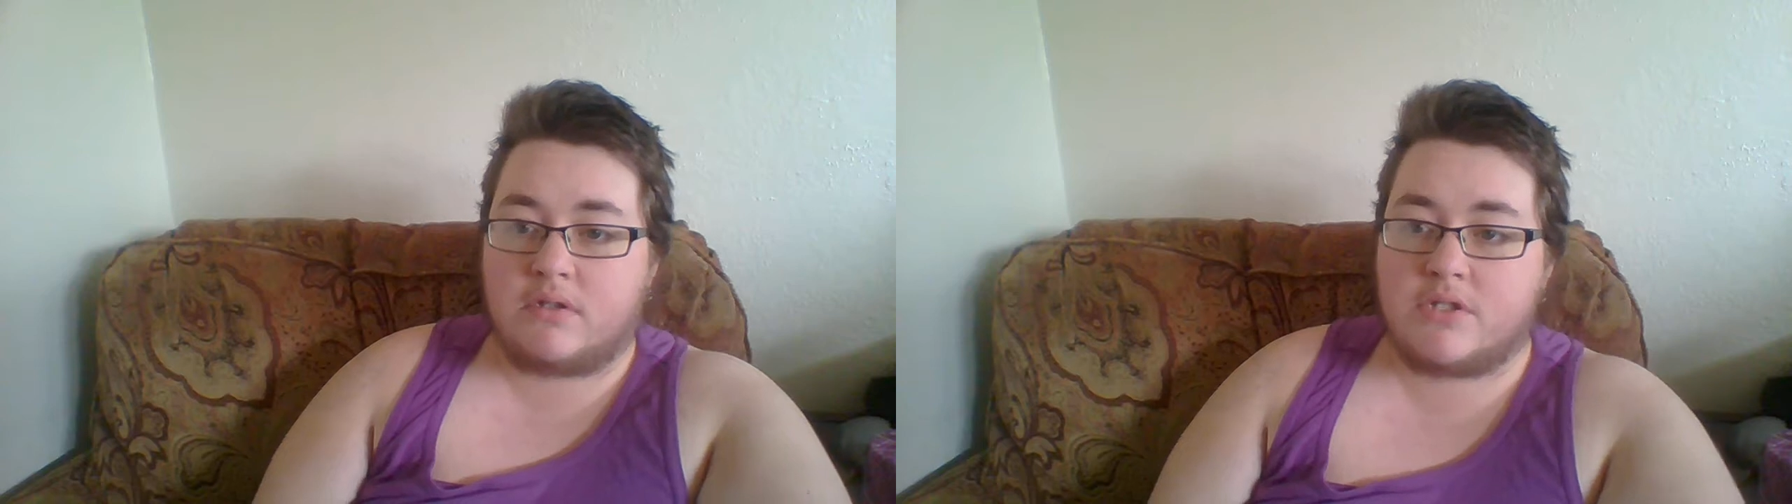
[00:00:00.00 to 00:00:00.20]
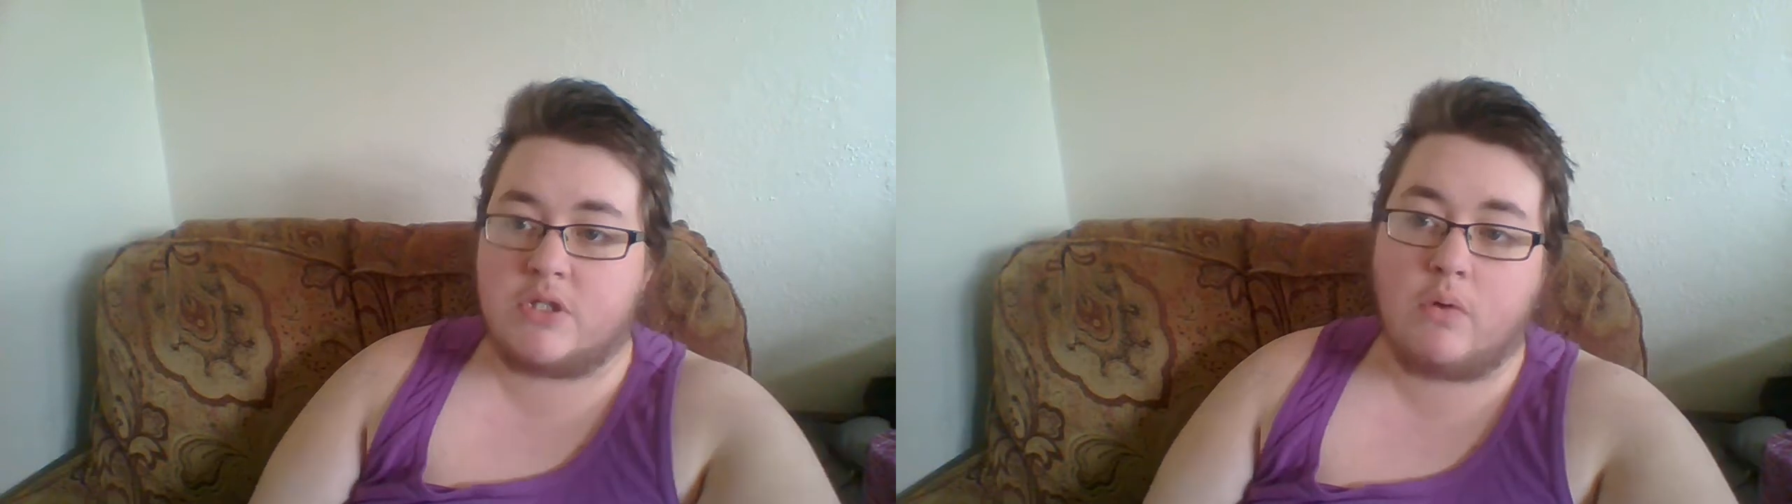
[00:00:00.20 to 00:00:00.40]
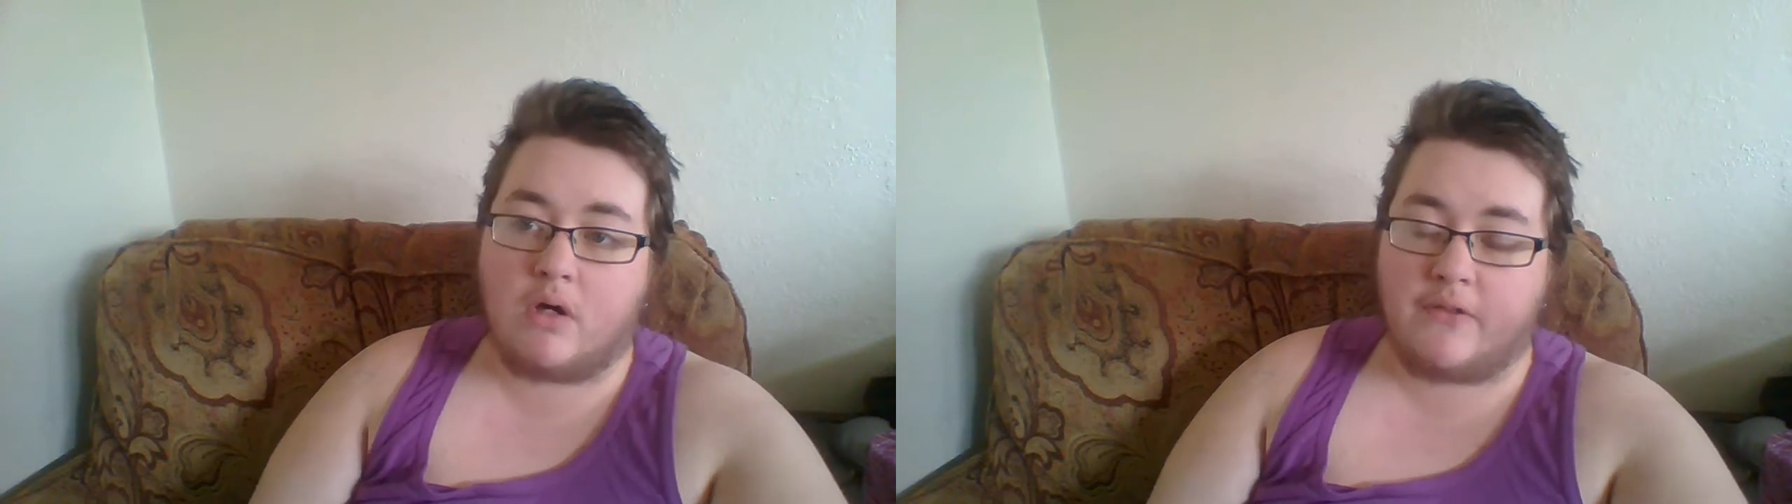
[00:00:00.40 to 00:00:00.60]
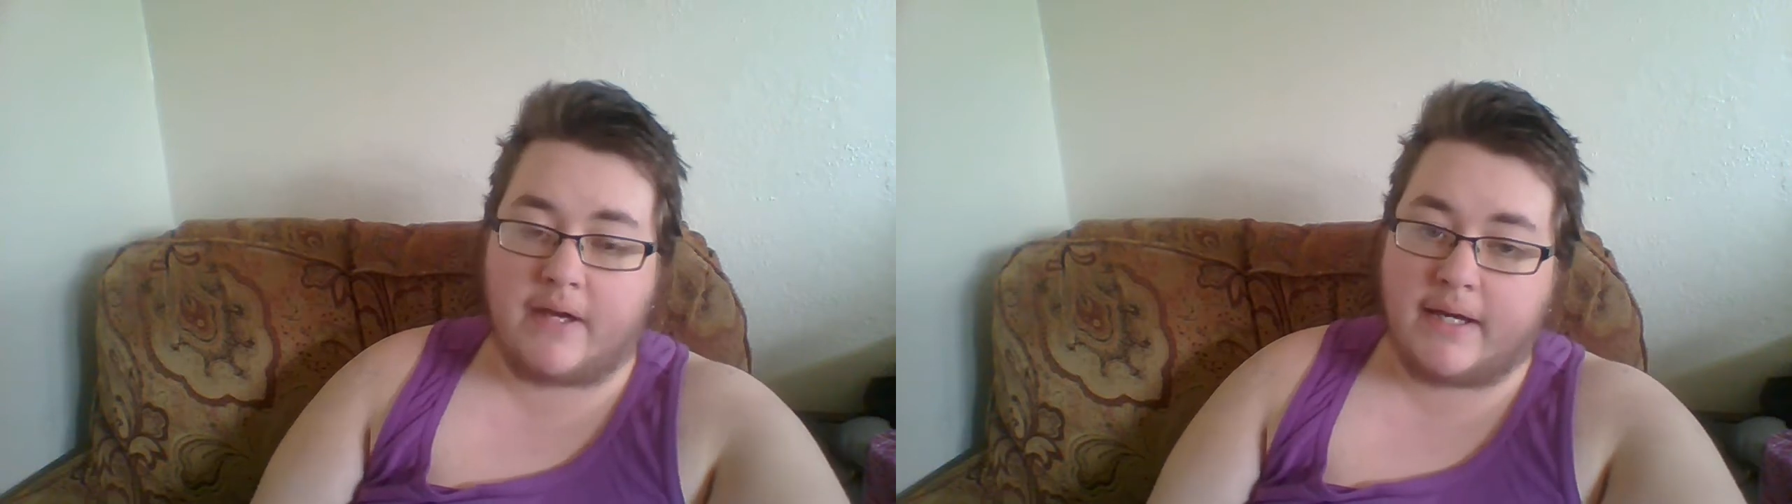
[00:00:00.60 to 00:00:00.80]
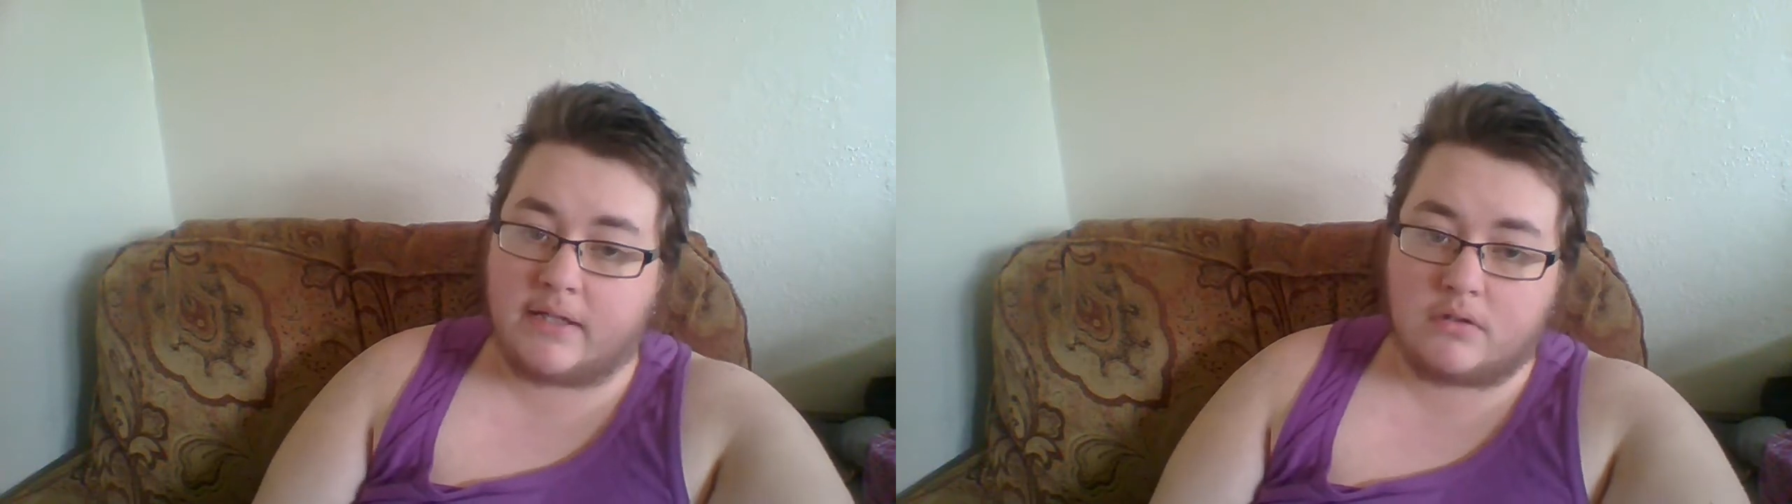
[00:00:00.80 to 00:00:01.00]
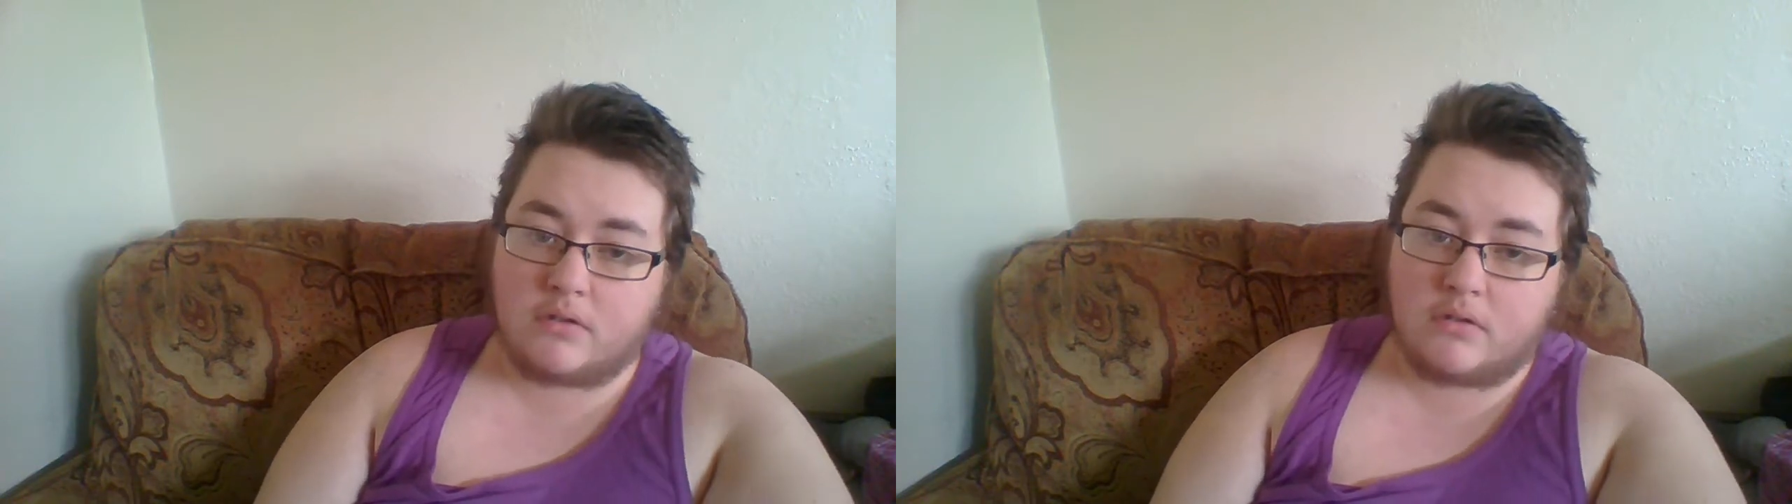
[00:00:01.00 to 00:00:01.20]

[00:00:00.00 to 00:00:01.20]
do all that.